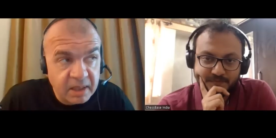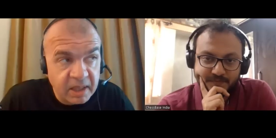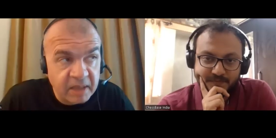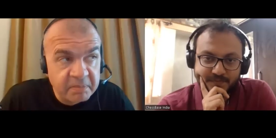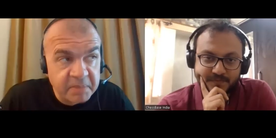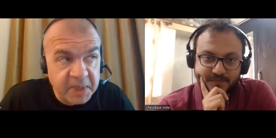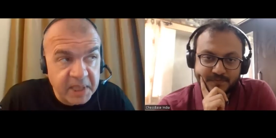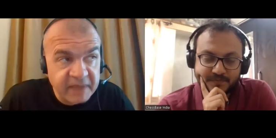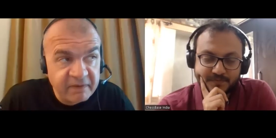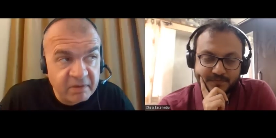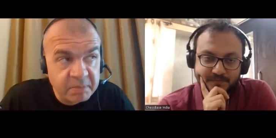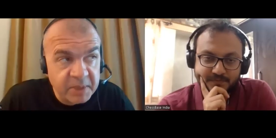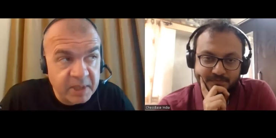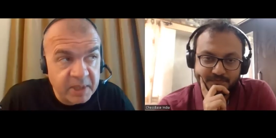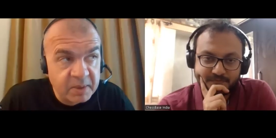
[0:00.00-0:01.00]

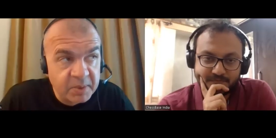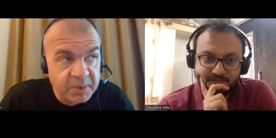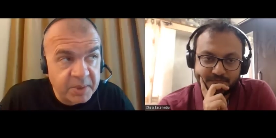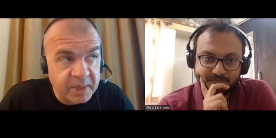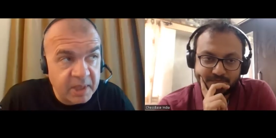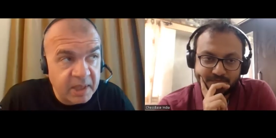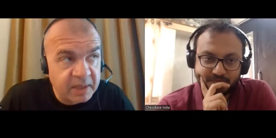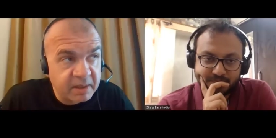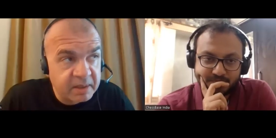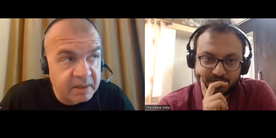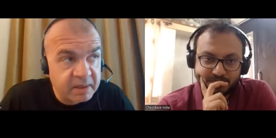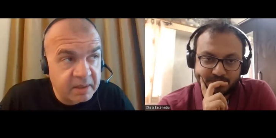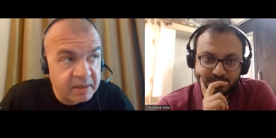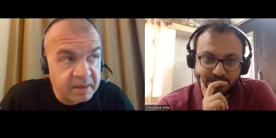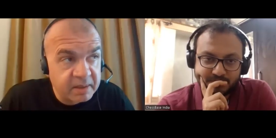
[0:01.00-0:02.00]
Speaker 1: unbelievably good
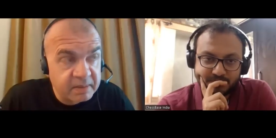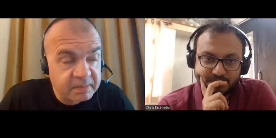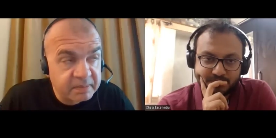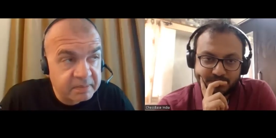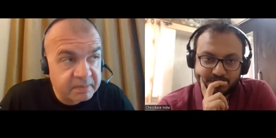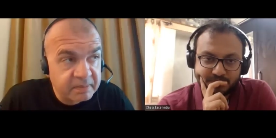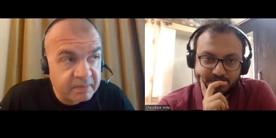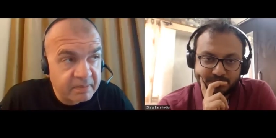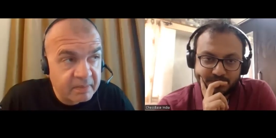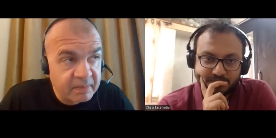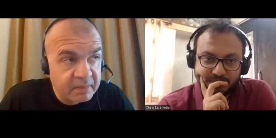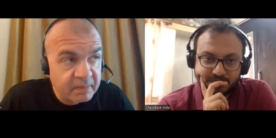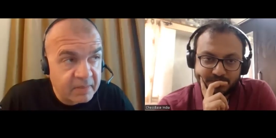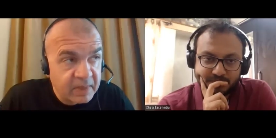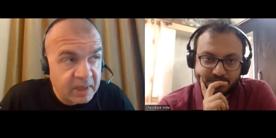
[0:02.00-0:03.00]
at uh,
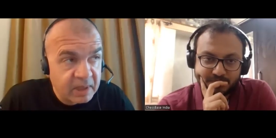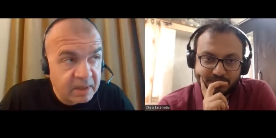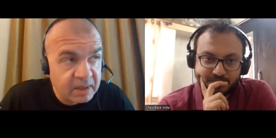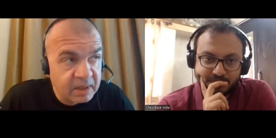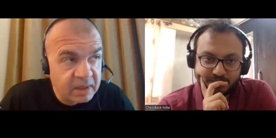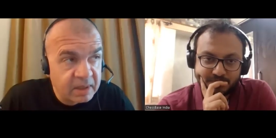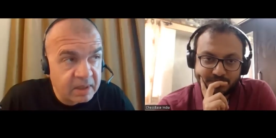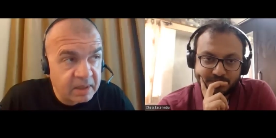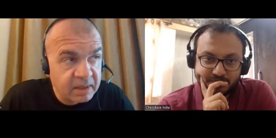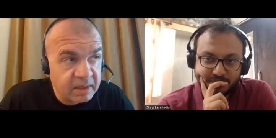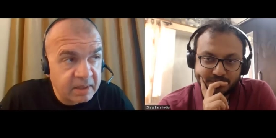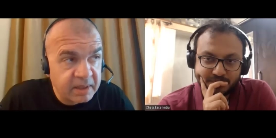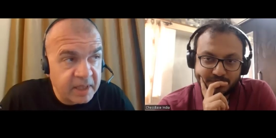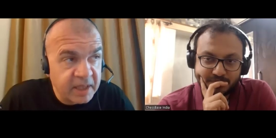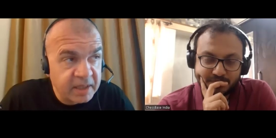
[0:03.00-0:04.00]
uh,
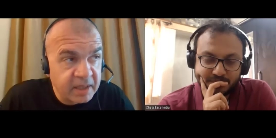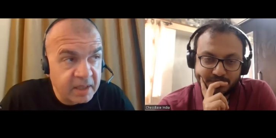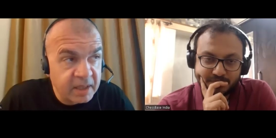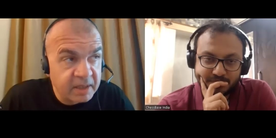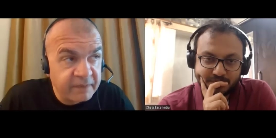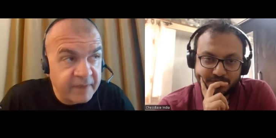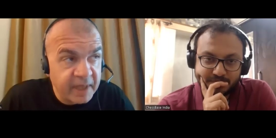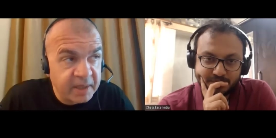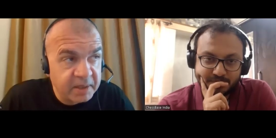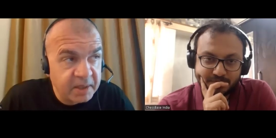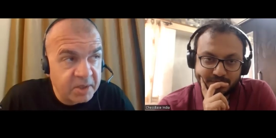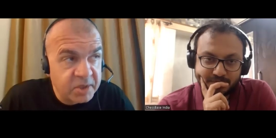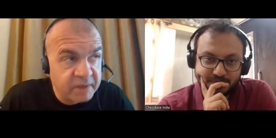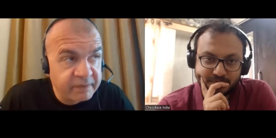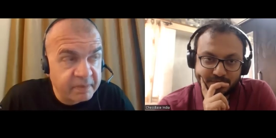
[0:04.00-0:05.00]
taking
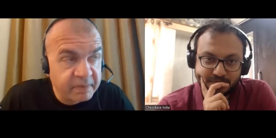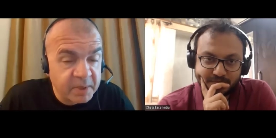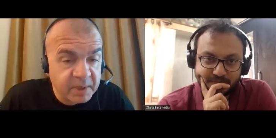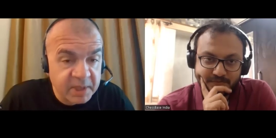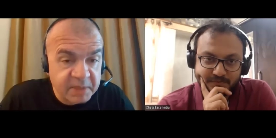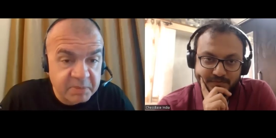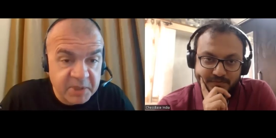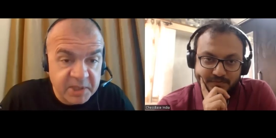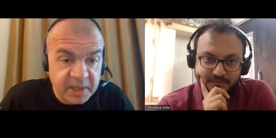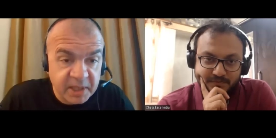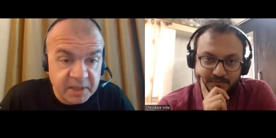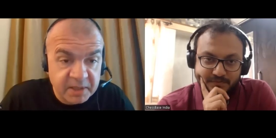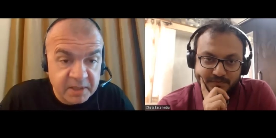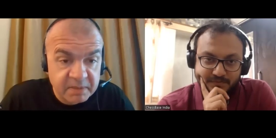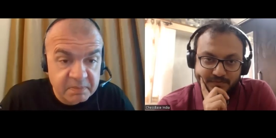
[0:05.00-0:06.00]
advantage of opponent's
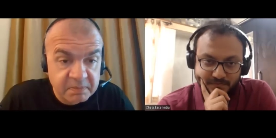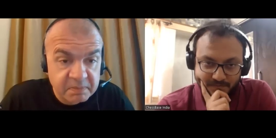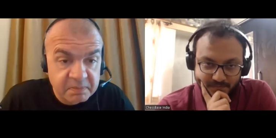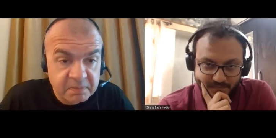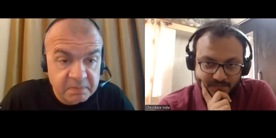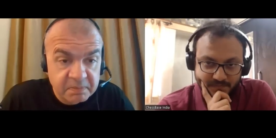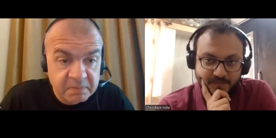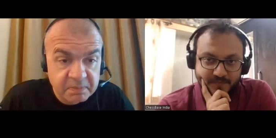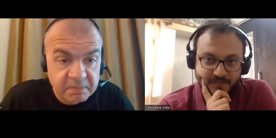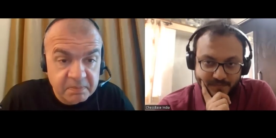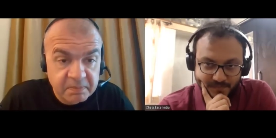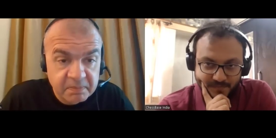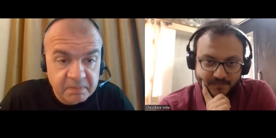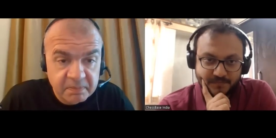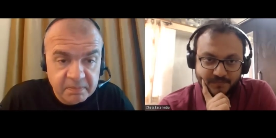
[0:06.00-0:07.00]
mistakes. Mm.
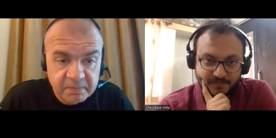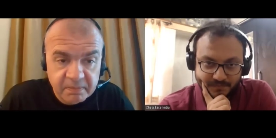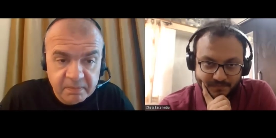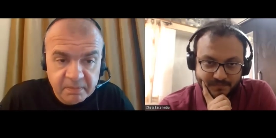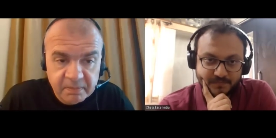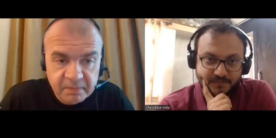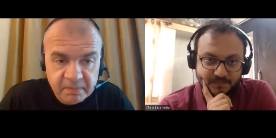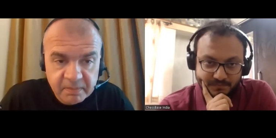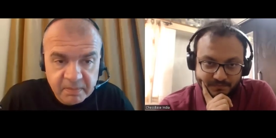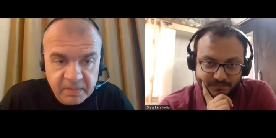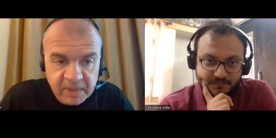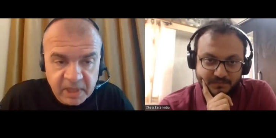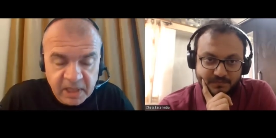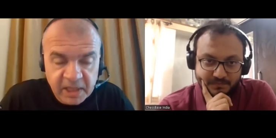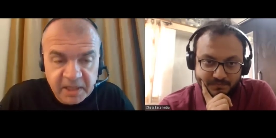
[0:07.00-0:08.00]

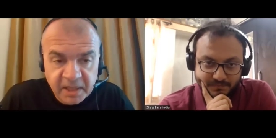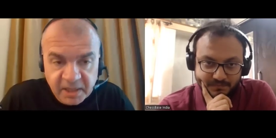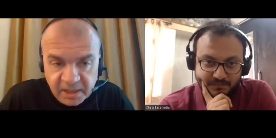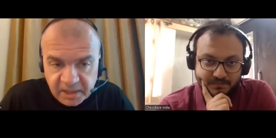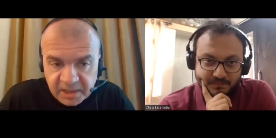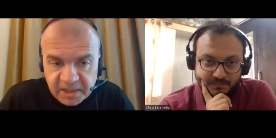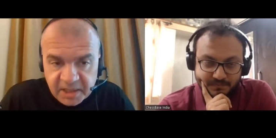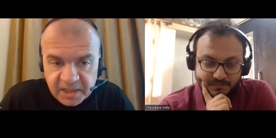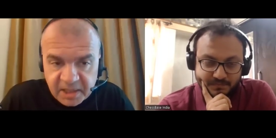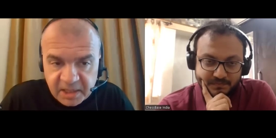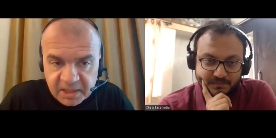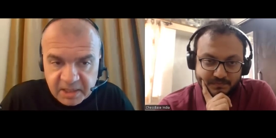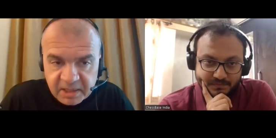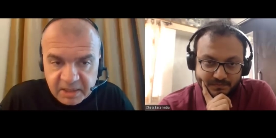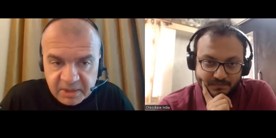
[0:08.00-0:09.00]
I think that this is
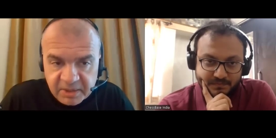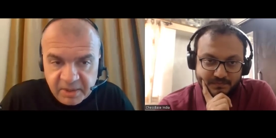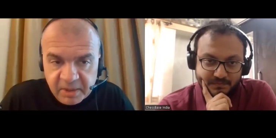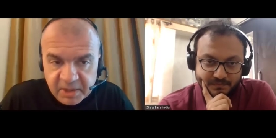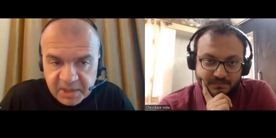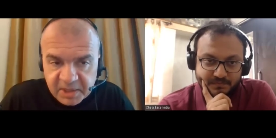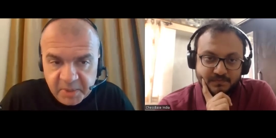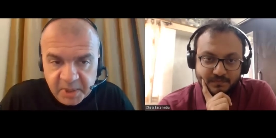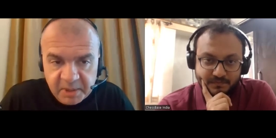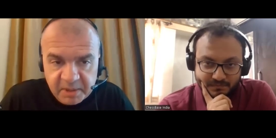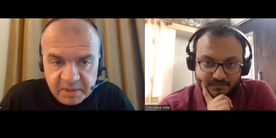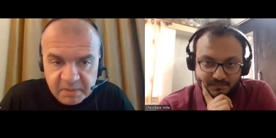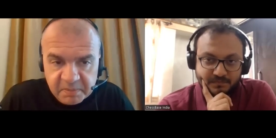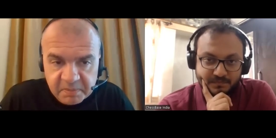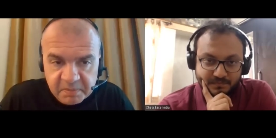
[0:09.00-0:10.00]
his uh, strongest
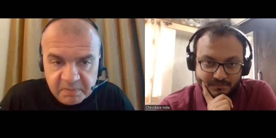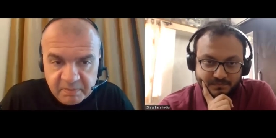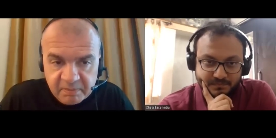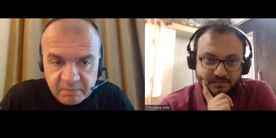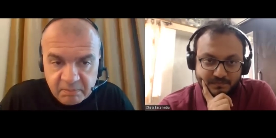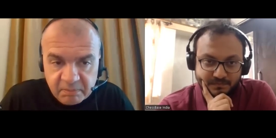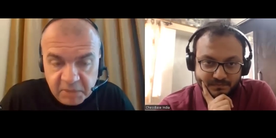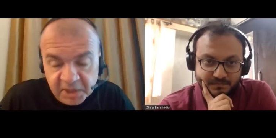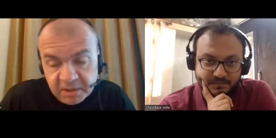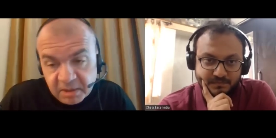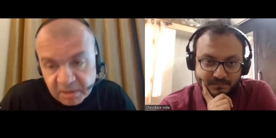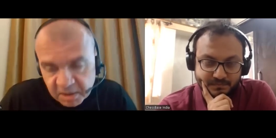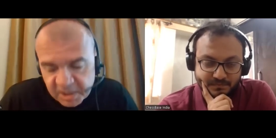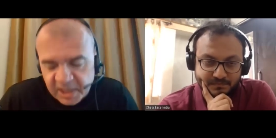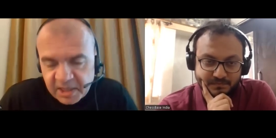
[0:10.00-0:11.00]
point. But
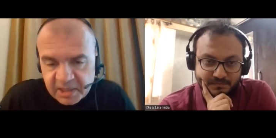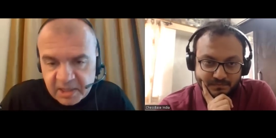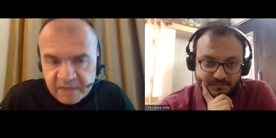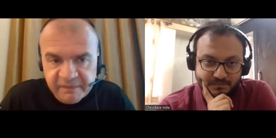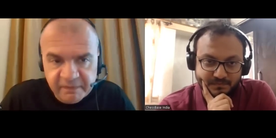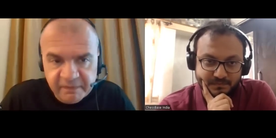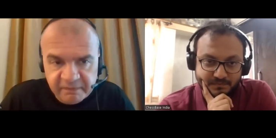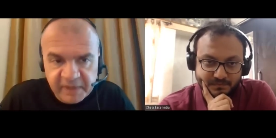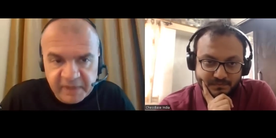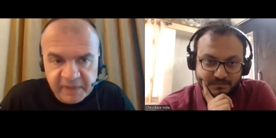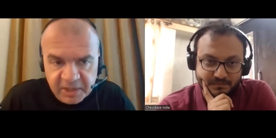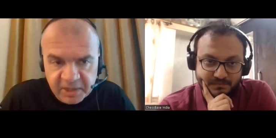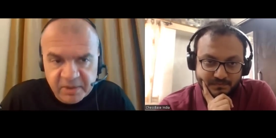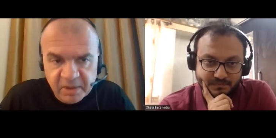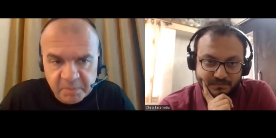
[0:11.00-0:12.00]
okay, this is a
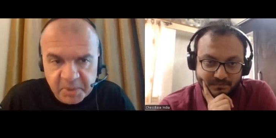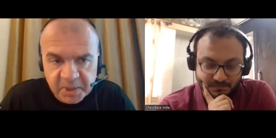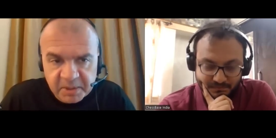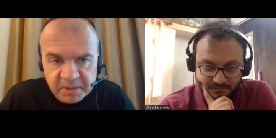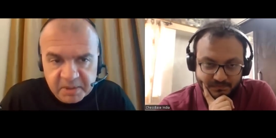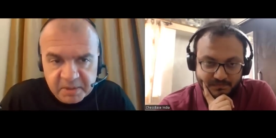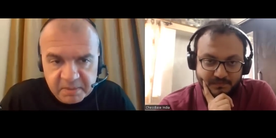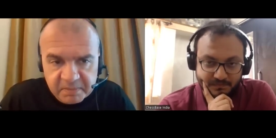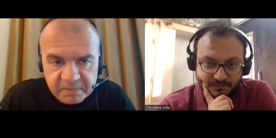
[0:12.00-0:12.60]
very strong point.